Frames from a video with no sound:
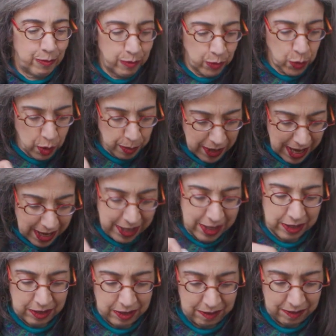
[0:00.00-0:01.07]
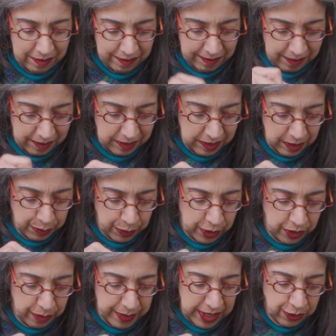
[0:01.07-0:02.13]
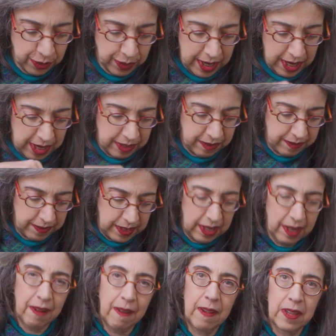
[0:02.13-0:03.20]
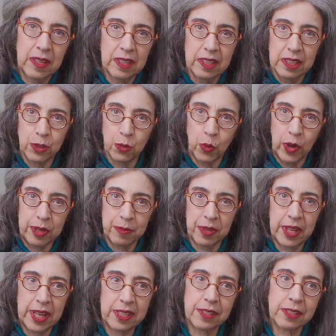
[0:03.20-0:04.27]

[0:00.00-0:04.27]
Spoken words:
More pockets. Put your Metro card in one place.